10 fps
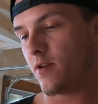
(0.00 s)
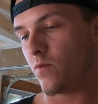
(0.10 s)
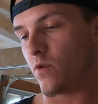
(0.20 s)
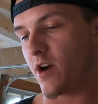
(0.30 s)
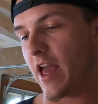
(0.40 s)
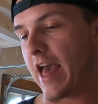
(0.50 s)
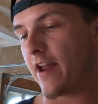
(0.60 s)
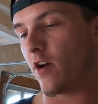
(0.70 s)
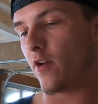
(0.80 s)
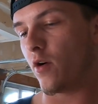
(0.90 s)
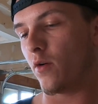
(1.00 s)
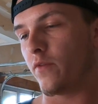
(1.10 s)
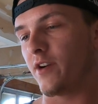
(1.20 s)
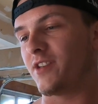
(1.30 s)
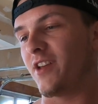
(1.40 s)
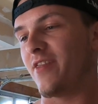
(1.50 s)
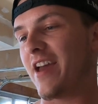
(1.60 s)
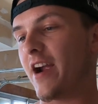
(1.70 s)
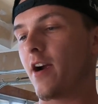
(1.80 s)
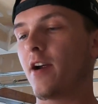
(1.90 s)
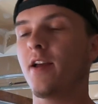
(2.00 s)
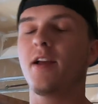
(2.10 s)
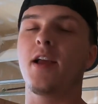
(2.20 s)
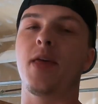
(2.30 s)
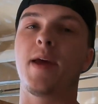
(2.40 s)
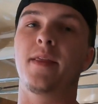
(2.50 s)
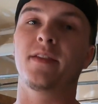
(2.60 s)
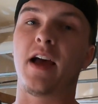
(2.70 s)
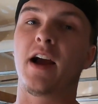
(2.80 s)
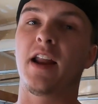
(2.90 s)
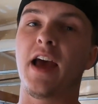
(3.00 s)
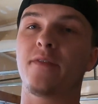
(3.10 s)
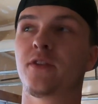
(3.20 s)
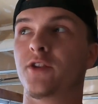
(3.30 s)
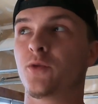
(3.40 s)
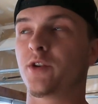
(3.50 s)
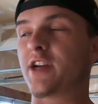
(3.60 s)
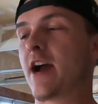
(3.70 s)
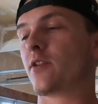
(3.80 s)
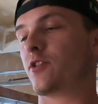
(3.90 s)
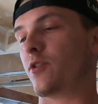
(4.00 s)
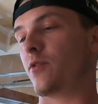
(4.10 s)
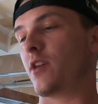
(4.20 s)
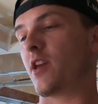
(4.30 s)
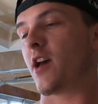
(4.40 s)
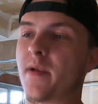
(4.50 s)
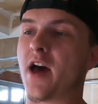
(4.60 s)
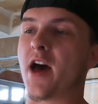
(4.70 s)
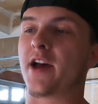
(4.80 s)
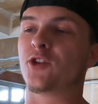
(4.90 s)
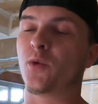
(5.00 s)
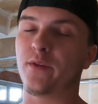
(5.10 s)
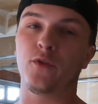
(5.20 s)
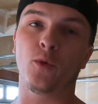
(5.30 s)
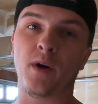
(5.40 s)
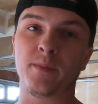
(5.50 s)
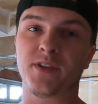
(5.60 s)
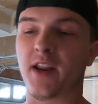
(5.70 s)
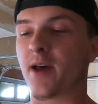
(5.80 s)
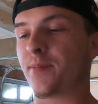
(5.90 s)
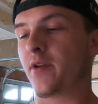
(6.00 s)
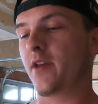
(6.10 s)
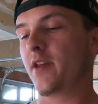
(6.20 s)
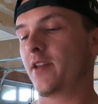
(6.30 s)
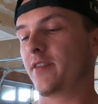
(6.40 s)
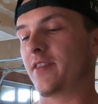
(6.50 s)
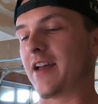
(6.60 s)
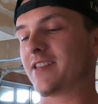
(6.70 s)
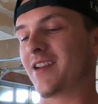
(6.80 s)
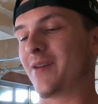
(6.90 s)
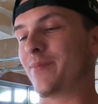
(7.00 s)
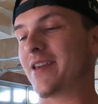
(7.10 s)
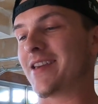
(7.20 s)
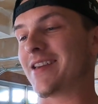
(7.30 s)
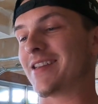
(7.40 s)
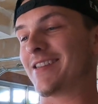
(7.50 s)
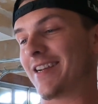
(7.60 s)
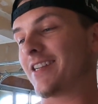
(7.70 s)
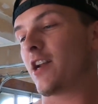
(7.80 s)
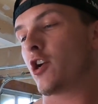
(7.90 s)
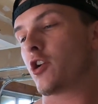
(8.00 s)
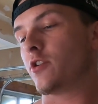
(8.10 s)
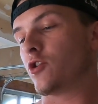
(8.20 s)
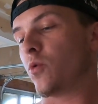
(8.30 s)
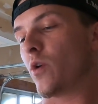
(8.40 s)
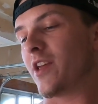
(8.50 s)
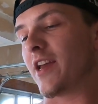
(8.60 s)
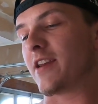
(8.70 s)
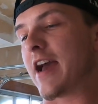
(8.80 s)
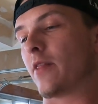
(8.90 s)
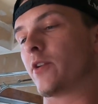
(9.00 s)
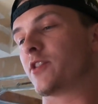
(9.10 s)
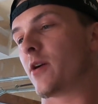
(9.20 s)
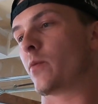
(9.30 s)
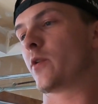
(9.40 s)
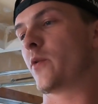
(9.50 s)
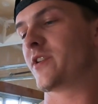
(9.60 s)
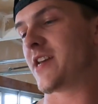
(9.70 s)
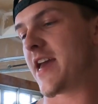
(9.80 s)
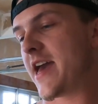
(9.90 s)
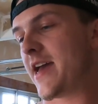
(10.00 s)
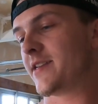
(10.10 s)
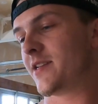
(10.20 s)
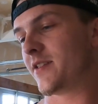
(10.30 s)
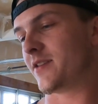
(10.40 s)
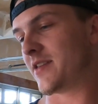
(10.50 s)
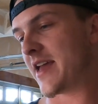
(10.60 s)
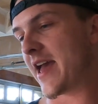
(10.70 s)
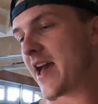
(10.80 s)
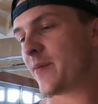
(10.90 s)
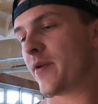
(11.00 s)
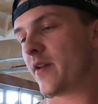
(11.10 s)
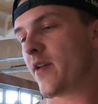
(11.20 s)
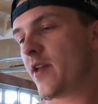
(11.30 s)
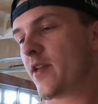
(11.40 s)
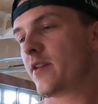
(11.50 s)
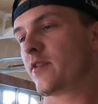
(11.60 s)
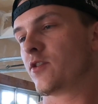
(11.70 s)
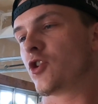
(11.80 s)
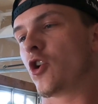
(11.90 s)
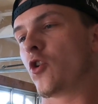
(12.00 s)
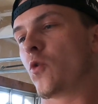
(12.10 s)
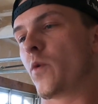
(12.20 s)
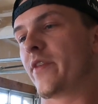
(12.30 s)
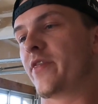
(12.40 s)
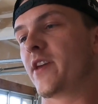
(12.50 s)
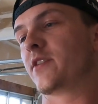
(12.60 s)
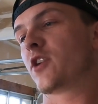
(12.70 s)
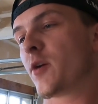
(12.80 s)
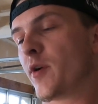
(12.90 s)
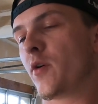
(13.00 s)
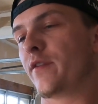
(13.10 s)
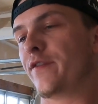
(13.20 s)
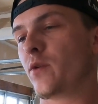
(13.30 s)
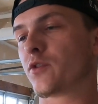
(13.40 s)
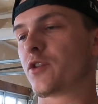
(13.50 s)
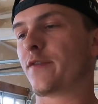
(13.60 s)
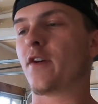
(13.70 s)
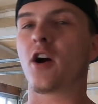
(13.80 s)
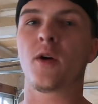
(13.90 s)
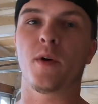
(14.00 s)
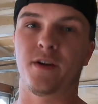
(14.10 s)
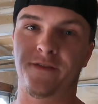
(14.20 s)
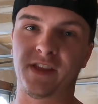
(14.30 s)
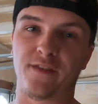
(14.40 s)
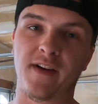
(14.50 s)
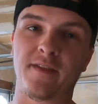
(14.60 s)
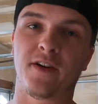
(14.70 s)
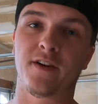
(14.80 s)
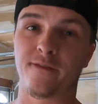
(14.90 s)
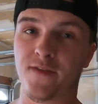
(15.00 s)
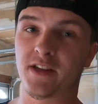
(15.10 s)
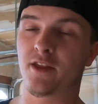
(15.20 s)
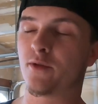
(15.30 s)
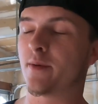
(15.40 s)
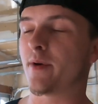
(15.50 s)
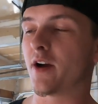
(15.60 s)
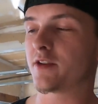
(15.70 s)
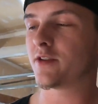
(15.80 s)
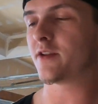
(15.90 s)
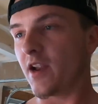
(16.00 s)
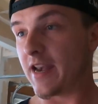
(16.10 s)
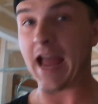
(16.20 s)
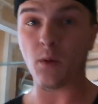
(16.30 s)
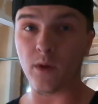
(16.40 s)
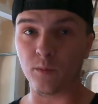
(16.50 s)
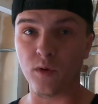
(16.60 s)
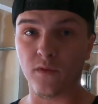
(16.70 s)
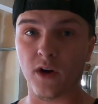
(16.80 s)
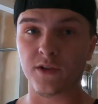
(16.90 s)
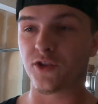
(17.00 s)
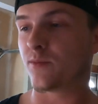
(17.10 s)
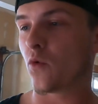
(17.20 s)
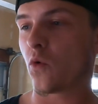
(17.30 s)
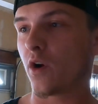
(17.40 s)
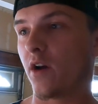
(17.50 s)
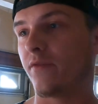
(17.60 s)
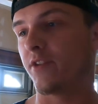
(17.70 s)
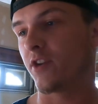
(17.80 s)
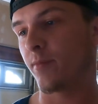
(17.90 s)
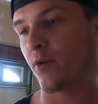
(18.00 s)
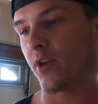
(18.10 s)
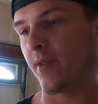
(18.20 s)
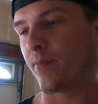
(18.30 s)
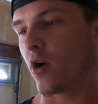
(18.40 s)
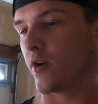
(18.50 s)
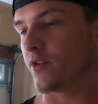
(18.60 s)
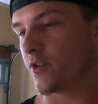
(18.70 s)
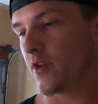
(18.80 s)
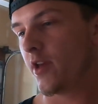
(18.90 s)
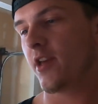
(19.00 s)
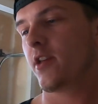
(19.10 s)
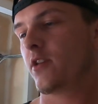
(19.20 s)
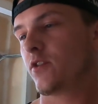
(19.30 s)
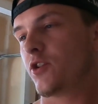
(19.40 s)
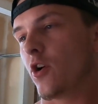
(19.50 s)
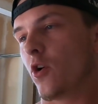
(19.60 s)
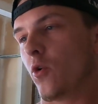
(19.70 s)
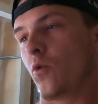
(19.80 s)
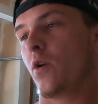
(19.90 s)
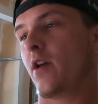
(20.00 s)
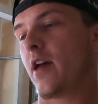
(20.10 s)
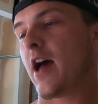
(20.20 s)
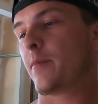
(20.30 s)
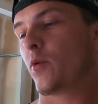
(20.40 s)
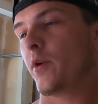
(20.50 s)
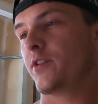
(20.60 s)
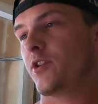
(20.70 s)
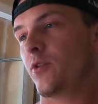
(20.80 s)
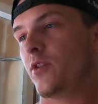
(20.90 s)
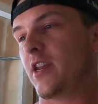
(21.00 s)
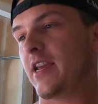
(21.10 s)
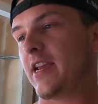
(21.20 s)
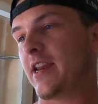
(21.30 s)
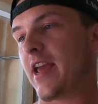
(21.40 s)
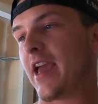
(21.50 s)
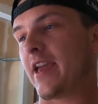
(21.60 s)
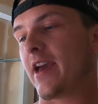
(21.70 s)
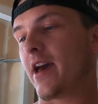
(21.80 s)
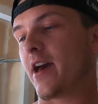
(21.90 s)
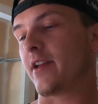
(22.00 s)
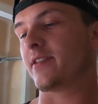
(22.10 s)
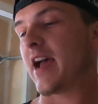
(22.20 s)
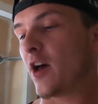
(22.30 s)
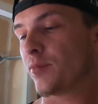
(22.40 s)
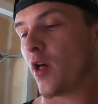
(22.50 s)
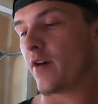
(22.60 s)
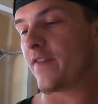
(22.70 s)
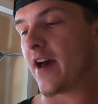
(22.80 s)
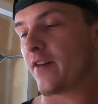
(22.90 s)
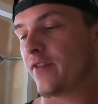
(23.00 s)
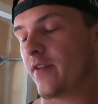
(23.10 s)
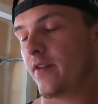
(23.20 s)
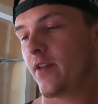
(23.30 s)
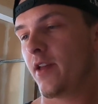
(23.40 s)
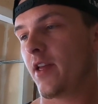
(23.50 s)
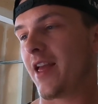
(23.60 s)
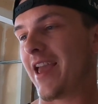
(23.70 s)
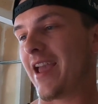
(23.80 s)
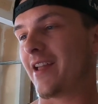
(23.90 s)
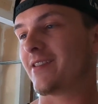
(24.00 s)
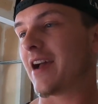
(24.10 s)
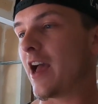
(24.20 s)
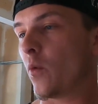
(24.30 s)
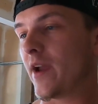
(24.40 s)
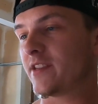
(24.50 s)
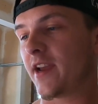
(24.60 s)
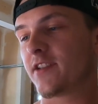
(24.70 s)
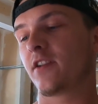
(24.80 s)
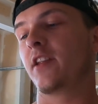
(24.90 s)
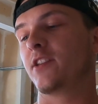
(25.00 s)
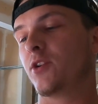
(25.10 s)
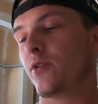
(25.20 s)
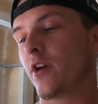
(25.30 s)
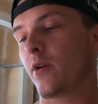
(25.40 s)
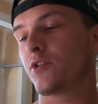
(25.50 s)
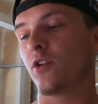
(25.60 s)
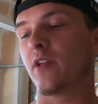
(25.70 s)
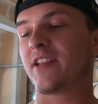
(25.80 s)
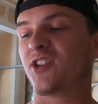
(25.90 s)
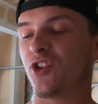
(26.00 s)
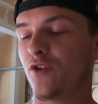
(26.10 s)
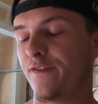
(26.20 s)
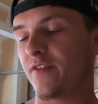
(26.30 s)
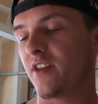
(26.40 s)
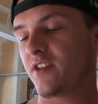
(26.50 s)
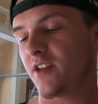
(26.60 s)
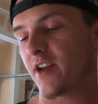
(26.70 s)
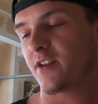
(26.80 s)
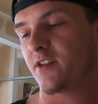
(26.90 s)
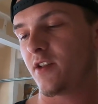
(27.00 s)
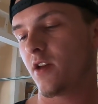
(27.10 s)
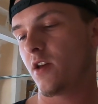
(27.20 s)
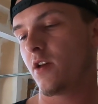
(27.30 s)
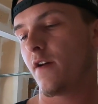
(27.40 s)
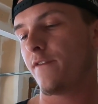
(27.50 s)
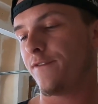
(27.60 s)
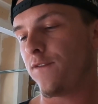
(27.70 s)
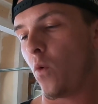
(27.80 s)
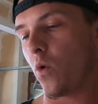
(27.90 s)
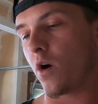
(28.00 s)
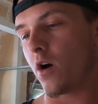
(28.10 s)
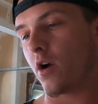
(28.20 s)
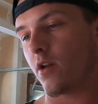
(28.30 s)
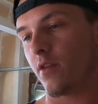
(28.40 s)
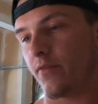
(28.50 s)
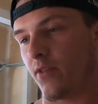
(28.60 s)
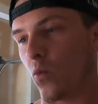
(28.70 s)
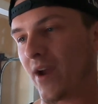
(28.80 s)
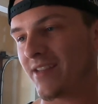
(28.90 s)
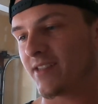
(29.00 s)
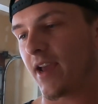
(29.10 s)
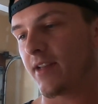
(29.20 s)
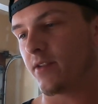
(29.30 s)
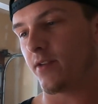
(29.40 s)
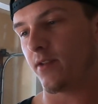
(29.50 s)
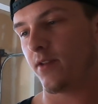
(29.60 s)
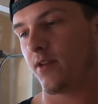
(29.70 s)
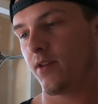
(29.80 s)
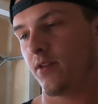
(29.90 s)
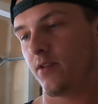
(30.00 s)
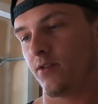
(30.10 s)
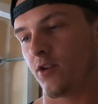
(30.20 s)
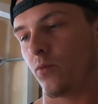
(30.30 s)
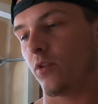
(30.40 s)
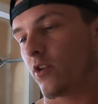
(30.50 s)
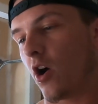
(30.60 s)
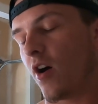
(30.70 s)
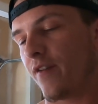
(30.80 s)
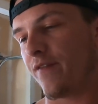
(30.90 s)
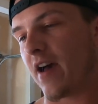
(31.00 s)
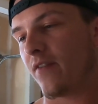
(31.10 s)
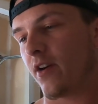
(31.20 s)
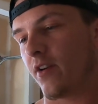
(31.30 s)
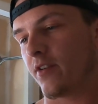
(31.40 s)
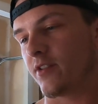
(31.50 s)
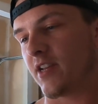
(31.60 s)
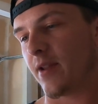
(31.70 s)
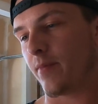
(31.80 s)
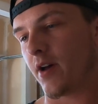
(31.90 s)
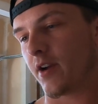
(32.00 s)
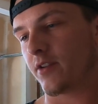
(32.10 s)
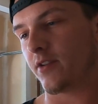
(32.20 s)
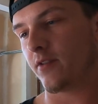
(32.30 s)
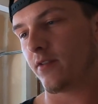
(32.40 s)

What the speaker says: We're gonna add on over to there. And then I'm gonna have to switch out to the twin fuel pump setup. That's gonna be $628 that we're going to add to the tab. So with the turbo and fuel so far, we're at 5,553 bucks. Now we'll move on to more of the turbo kit parts. So I'm going to need a tile blow-off valve and tile wastegates. I'm gonna need 2 of those, so that's $256 for the wastegates. So we'll call it 510 bucks.